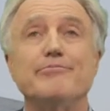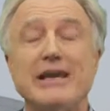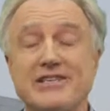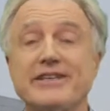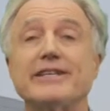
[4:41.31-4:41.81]

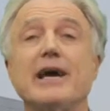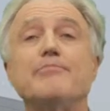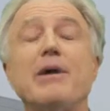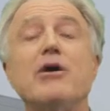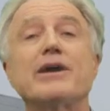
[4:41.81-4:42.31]
basically
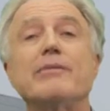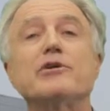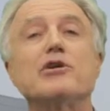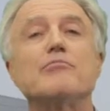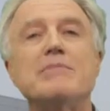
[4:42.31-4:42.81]
a
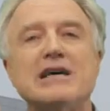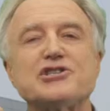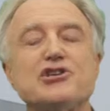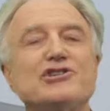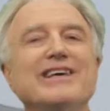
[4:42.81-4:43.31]
biochemical
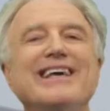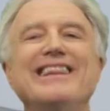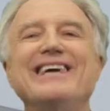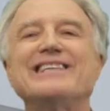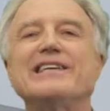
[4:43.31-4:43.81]
message
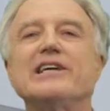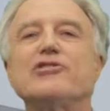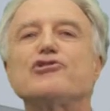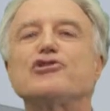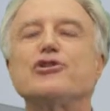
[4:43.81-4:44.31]
that
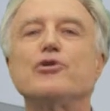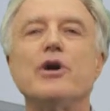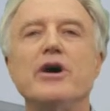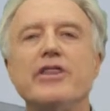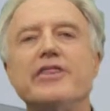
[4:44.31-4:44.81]
tells
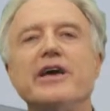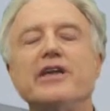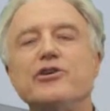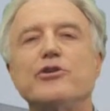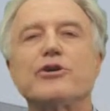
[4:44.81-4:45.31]
you
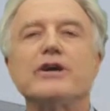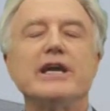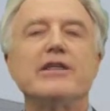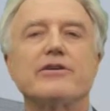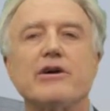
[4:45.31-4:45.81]
that you're
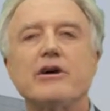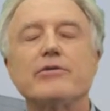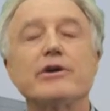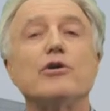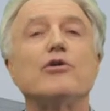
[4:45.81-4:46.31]
either
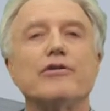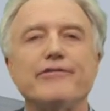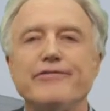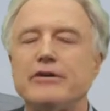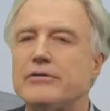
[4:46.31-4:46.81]
hungry or
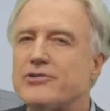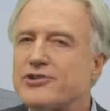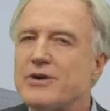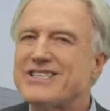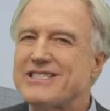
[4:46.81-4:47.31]
full.
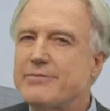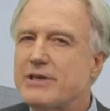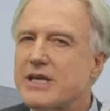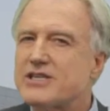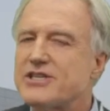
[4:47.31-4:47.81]
So it stimulates
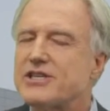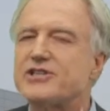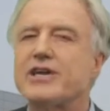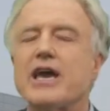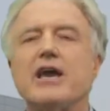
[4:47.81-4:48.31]

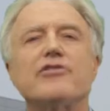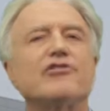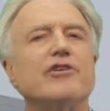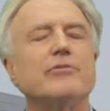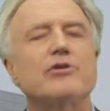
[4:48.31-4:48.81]
CCK. At
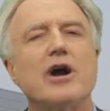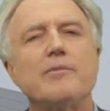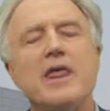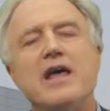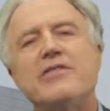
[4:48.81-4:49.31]
the same
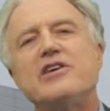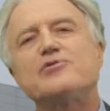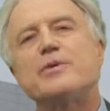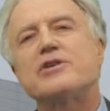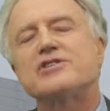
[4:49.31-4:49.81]
time,
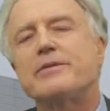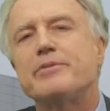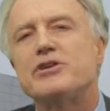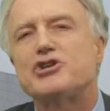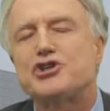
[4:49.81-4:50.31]
these bitters
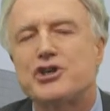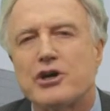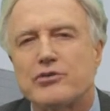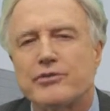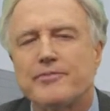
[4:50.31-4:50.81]
have been
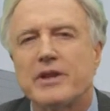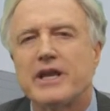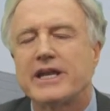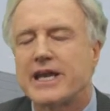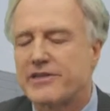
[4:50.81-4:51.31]
shown,
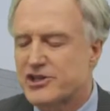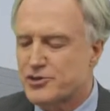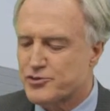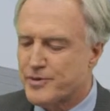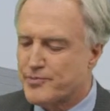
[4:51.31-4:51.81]
and again,
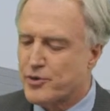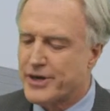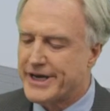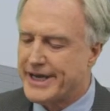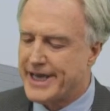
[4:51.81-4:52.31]
this was
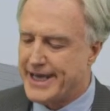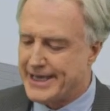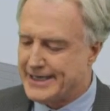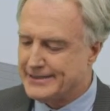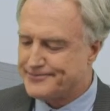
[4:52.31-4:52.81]
reported
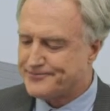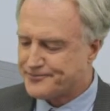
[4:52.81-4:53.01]
in